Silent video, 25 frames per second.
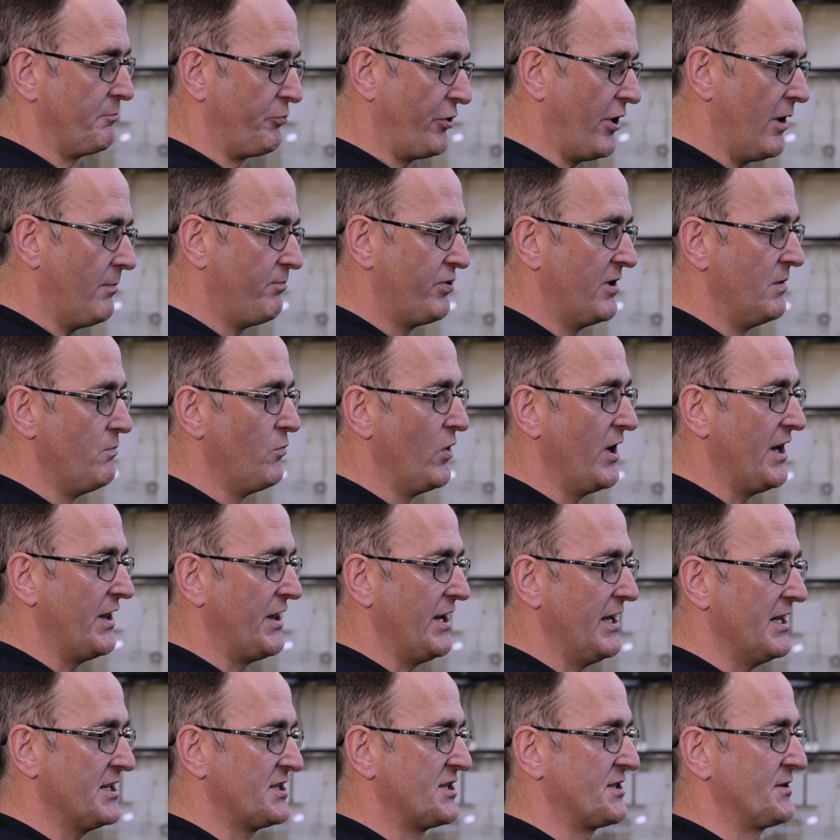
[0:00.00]
problem
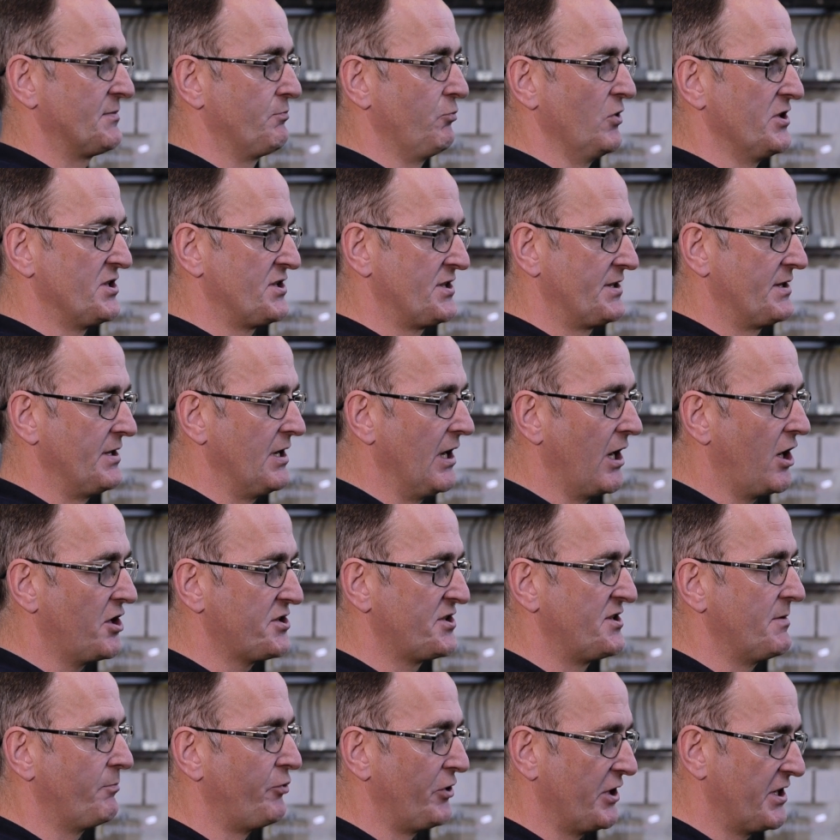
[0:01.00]
with this was the
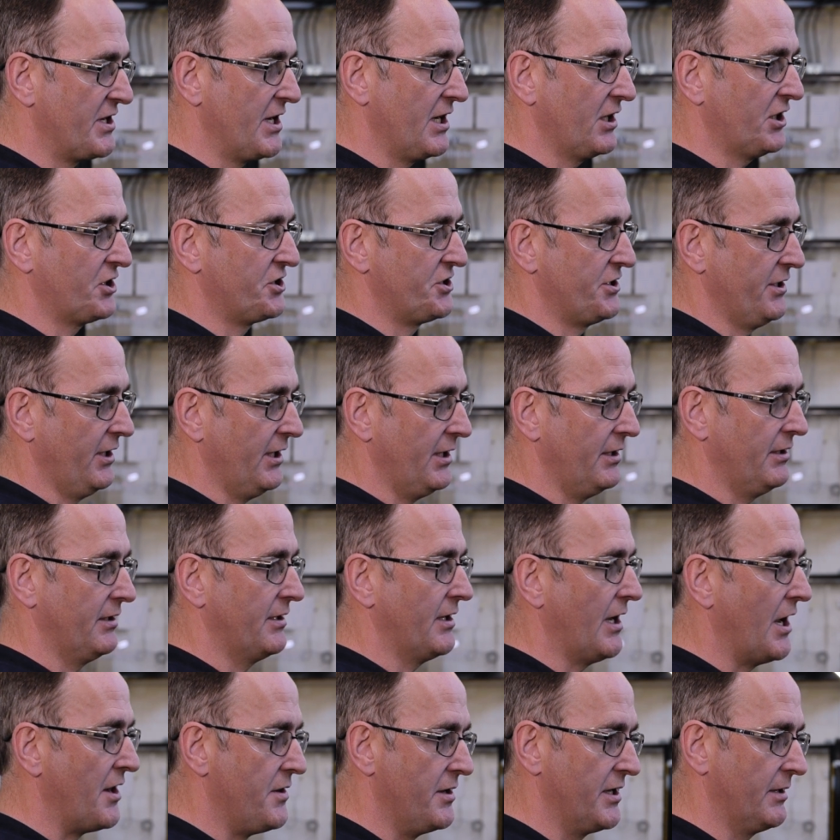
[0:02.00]
loss of production
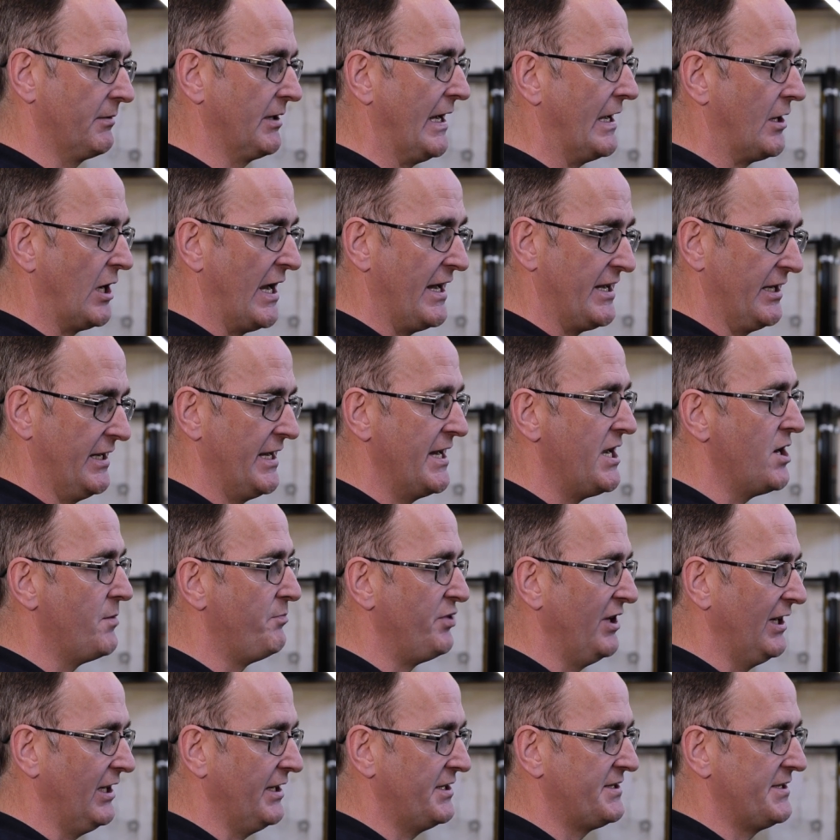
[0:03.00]
and the
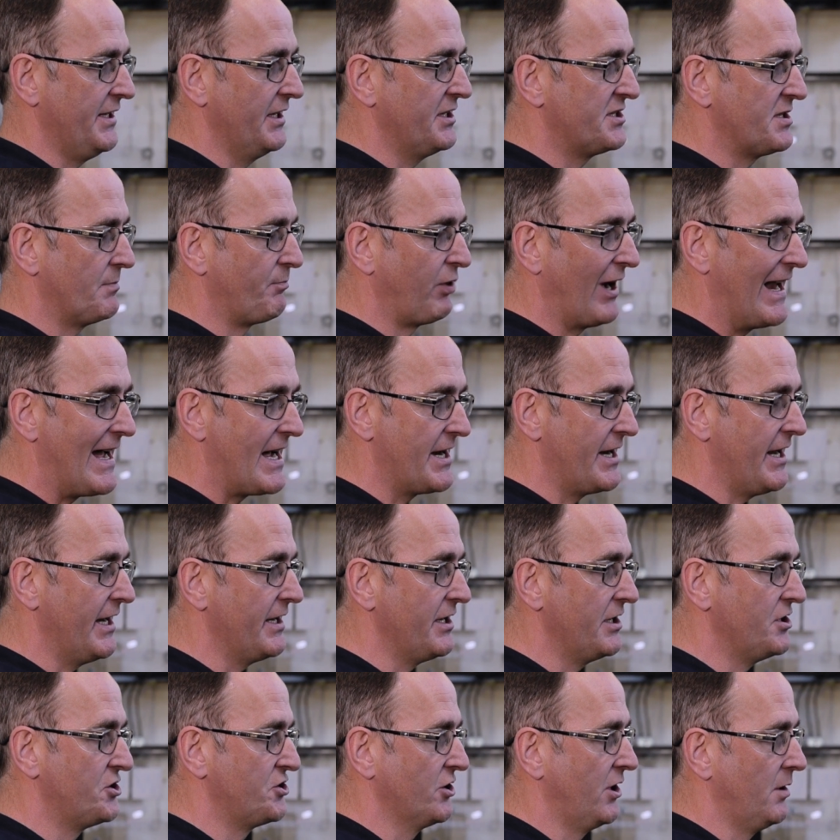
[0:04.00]
inability to plan
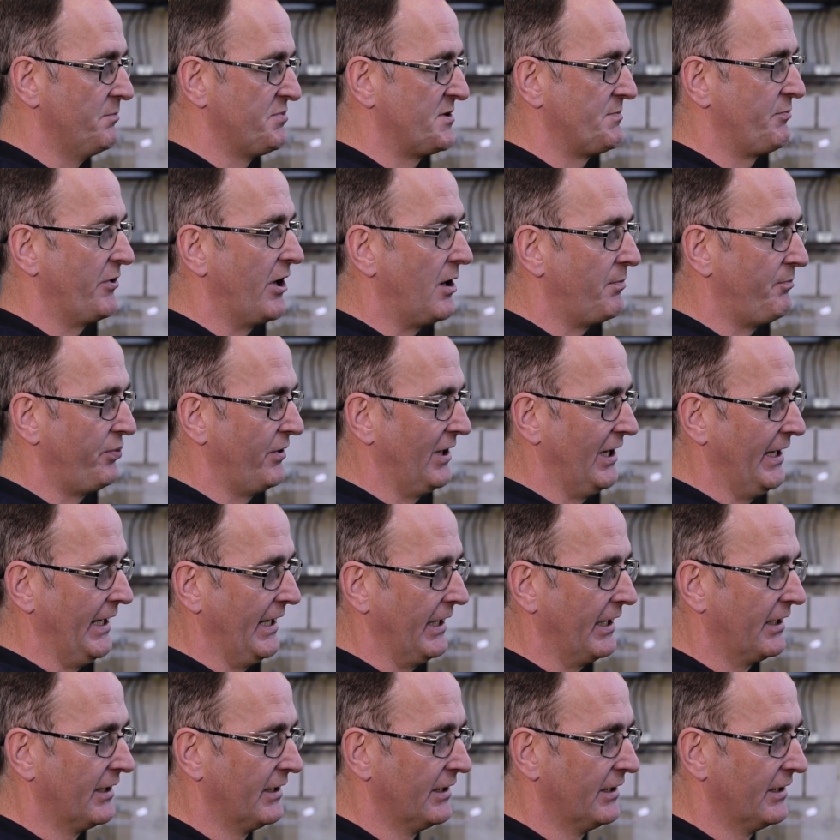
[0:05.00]
any jobs properly.